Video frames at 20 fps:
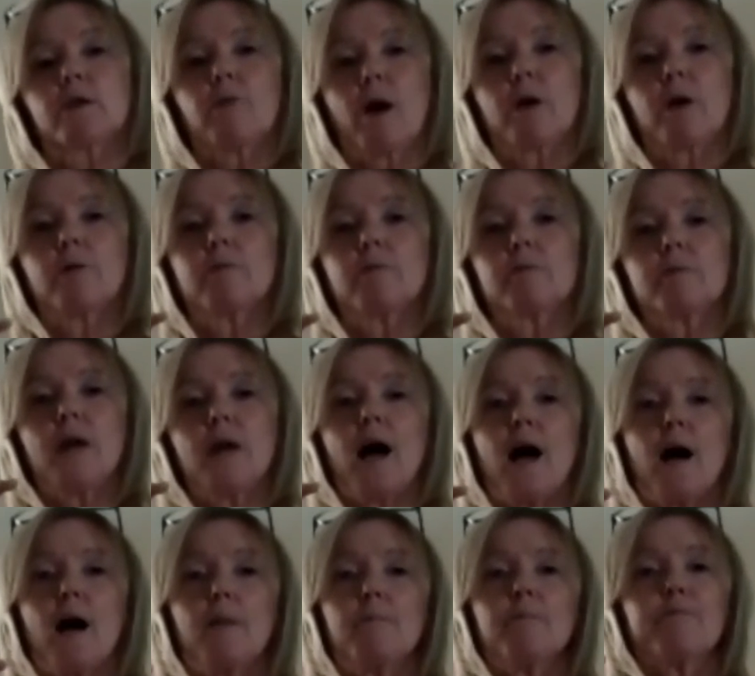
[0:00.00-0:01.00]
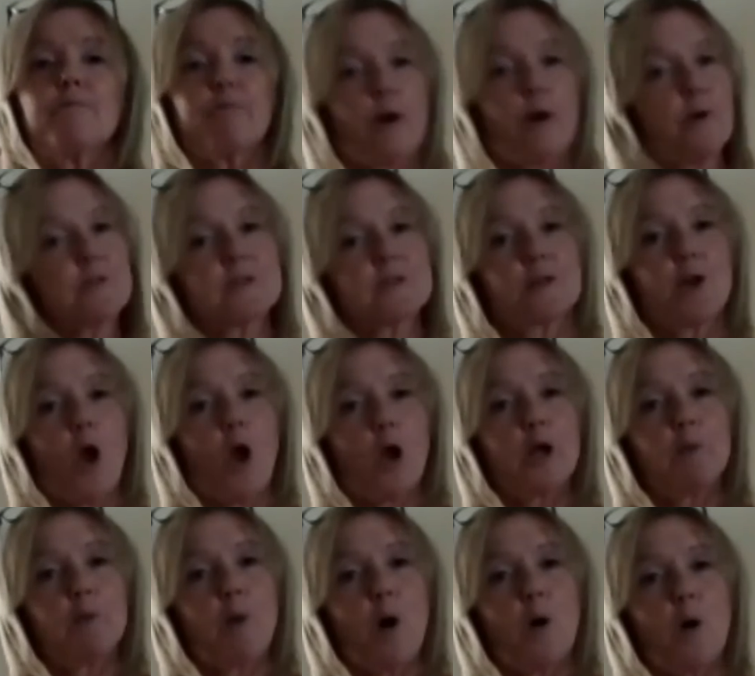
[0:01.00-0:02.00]
own frozen
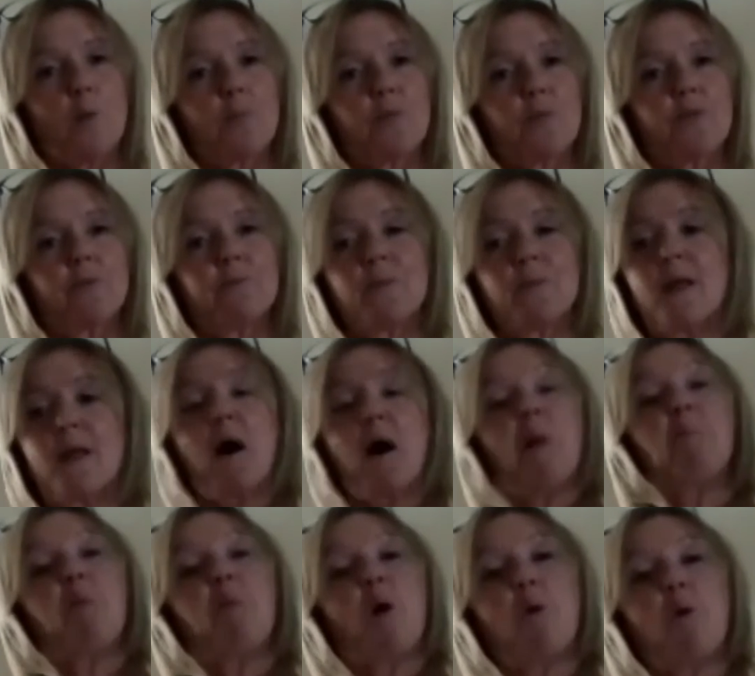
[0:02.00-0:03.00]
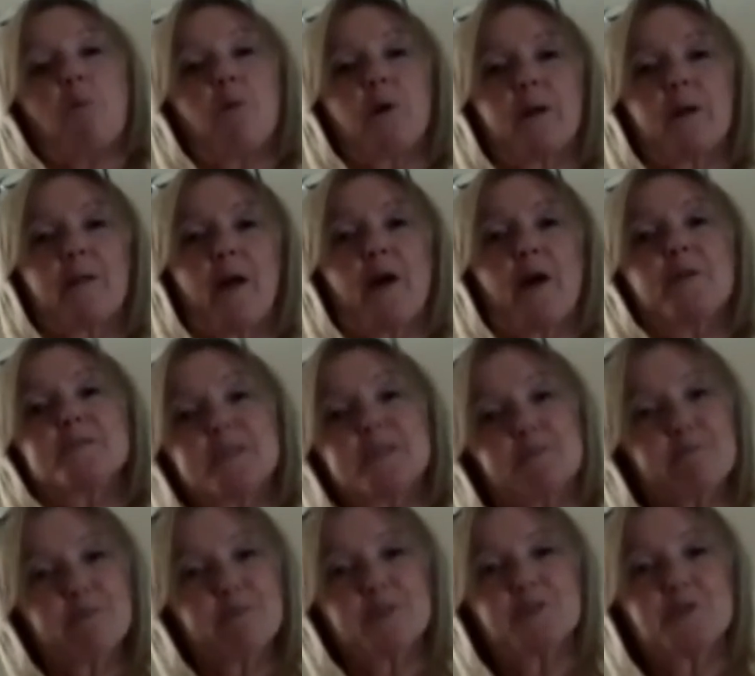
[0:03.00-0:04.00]
lollipops and pop one of those in
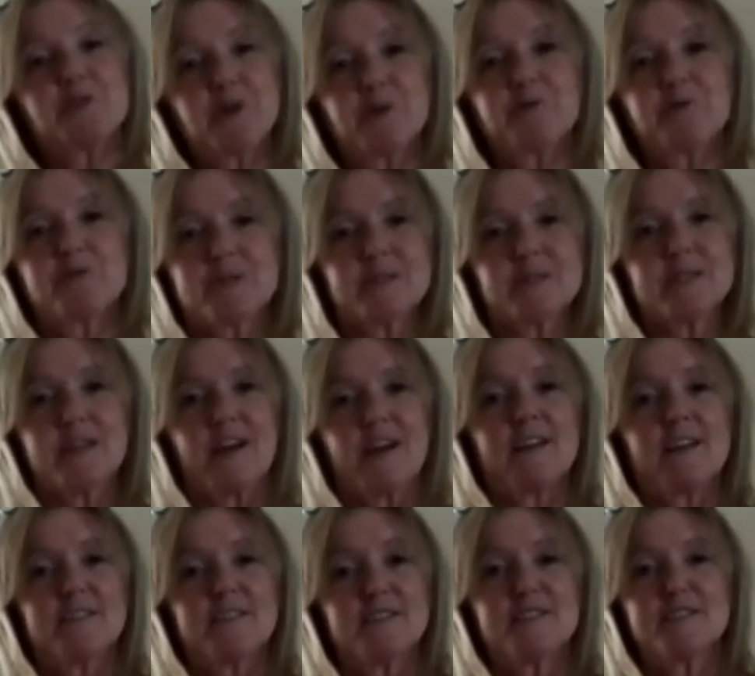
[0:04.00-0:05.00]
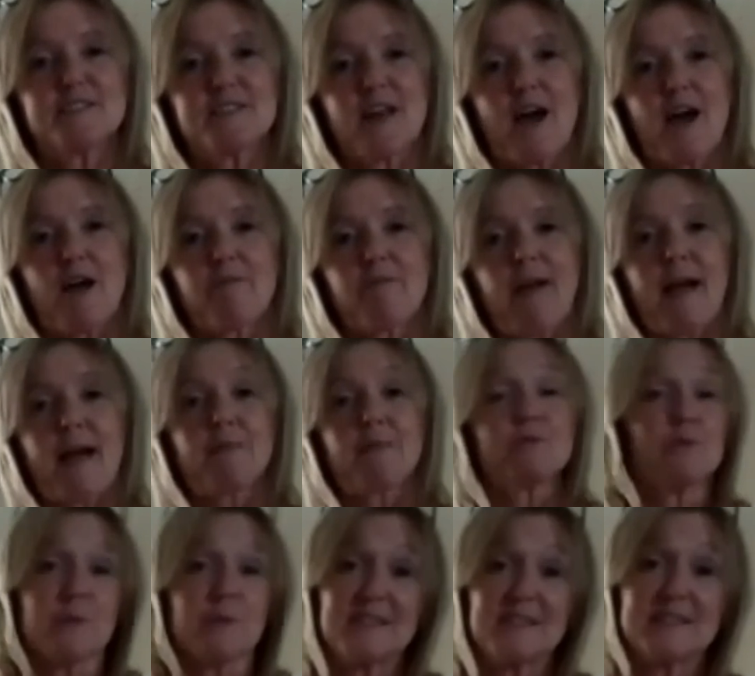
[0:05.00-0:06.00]
for the children to stir around,
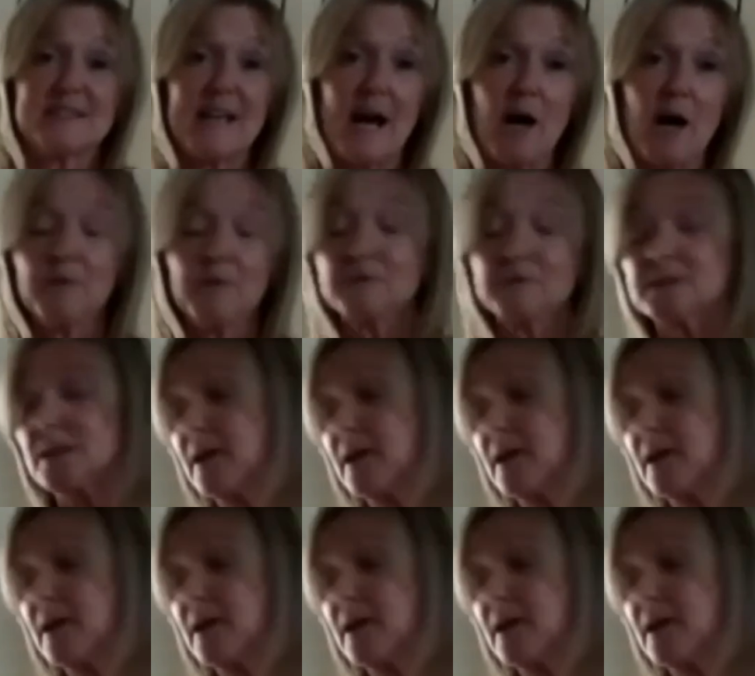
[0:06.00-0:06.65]
or yourselves.